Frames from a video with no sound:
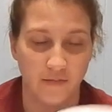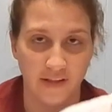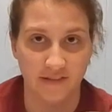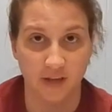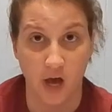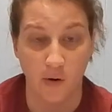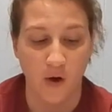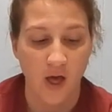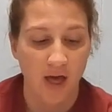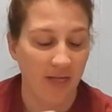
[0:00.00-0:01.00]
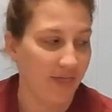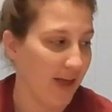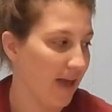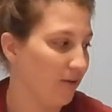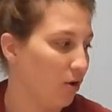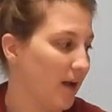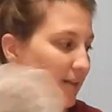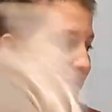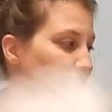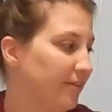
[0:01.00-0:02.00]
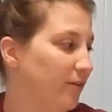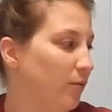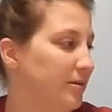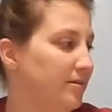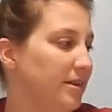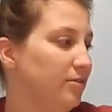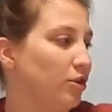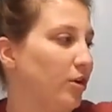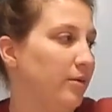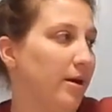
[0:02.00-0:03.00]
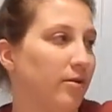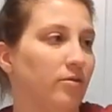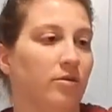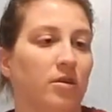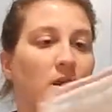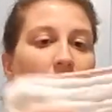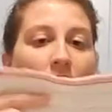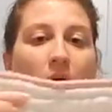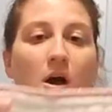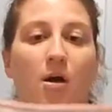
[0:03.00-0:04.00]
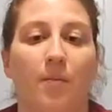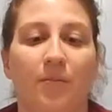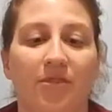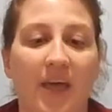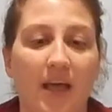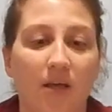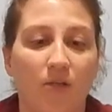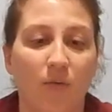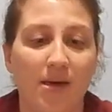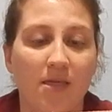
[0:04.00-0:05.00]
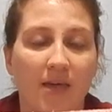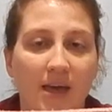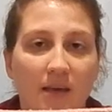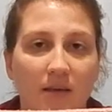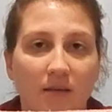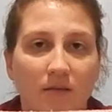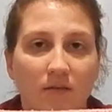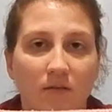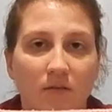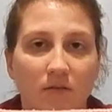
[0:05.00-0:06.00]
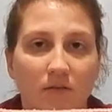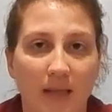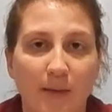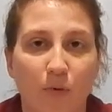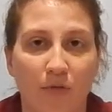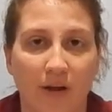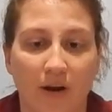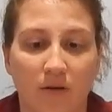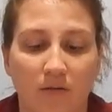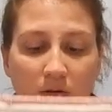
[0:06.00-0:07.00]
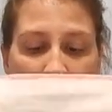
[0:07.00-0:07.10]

these go. They have all kinds of different ones. These are Green Mountain. The way that they label their,